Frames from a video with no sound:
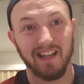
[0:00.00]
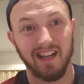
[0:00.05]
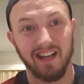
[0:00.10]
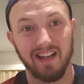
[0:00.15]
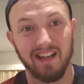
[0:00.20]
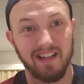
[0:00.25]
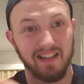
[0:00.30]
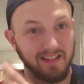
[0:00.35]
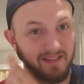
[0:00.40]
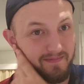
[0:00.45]

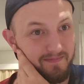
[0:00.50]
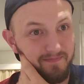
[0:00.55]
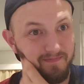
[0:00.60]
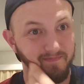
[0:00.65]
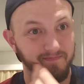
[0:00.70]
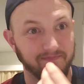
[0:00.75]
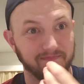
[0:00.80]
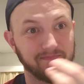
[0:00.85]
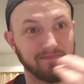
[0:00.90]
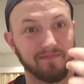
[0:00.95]
Um,
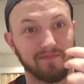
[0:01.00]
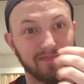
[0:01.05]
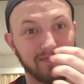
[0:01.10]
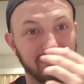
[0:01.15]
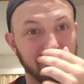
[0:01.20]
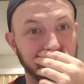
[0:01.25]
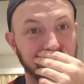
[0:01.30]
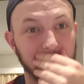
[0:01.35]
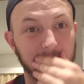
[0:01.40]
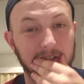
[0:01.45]

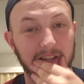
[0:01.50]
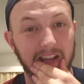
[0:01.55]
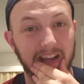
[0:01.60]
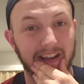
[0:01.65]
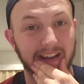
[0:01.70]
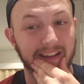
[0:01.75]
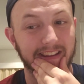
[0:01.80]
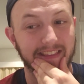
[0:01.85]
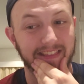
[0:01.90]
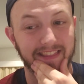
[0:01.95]
so
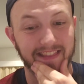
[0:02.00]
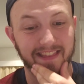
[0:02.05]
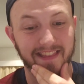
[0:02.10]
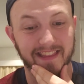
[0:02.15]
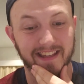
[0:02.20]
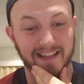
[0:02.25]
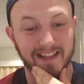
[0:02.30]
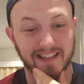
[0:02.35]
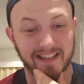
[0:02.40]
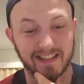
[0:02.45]
yeah,
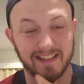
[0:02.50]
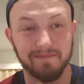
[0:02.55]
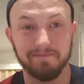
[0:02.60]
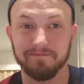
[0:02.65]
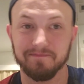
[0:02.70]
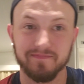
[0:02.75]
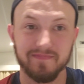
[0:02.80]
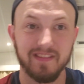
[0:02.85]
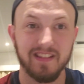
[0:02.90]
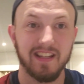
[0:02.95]
that I'm
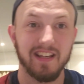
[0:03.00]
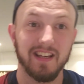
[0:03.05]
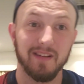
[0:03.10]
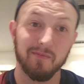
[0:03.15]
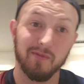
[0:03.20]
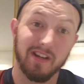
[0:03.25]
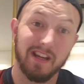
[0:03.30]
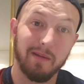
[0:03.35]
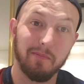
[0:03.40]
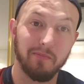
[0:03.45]

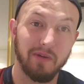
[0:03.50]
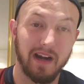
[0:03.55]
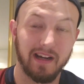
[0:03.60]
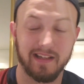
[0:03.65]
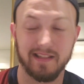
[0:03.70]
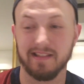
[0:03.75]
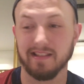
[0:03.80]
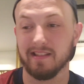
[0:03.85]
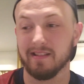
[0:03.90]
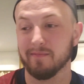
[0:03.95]
gonna keep
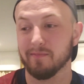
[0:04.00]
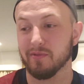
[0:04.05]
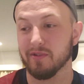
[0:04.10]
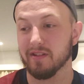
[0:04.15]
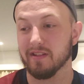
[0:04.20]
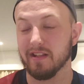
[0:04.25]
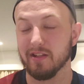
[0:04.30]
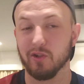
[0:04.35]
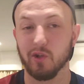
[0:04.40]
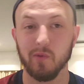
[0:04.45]
practicing.
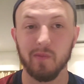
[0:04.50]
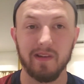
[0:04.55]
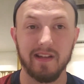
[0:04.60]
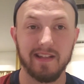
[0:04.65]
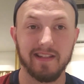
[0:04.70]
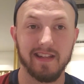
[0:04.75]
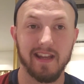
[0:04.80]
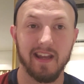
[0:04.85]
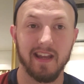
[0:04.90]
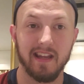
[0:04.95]
But they told me to
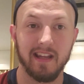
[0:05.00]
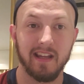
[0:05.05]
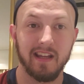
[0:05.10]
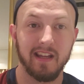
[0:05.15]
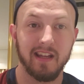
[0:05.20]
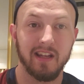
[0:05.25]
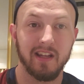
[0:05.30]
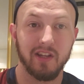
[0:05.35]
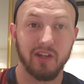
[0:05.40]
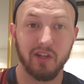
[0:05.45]
say
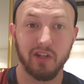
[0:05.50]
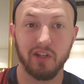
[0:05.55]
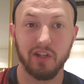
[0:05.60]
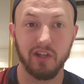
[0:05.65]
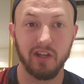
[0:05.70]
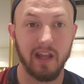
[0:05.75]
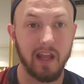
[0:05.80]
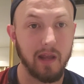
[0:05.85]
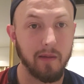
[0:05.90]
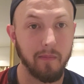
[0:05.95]

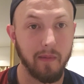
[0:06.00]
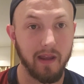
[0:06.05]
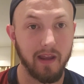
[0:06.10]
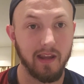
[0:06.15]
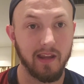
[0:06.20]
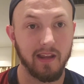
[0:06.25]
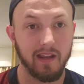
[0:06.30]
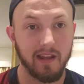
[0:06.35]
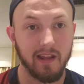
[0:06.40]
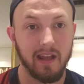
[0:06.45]
"Good day,
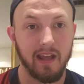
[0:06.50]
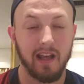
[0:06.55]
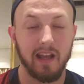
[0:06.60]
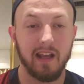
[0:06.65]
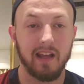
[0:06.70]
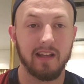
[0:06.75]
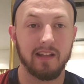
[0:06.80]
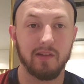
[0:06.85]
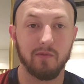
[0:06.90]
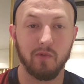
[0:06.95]
mate."
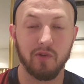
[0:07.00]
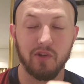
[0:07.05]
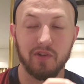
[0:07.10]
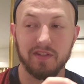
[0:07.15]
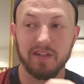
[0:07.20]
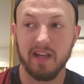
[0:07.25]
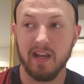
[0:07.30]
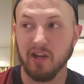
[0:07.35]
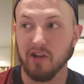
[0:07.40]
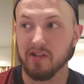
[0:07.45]
When you
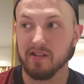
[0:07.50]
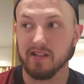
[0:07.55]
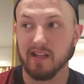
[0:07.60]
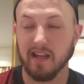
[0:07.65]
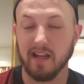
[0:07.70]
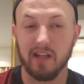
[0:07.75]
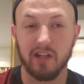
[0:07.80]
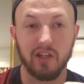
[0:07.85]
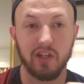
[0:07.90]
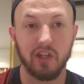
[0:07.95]
say it, you
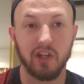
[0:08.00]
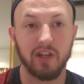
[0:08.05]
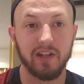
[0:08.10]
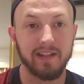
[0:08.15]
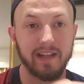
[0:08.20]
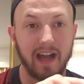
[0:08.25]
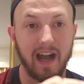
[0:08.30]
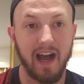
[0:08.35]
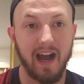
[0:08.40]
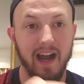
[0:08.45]
say
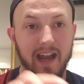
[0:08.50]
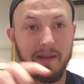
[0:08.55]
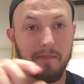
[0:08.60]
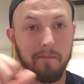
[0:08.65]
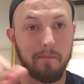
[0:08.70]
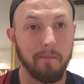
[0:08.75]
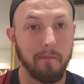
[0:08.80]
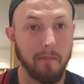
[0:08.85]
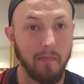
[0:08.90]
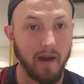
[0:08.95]
"Good I
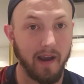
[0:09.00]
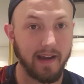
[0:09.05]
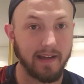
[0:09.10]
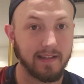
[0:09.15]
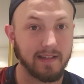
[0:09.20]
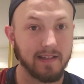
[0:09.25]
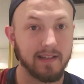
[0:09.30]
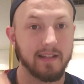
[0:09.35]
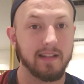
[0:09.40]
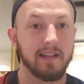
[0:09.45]

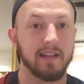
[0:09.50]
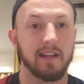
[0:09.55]
might."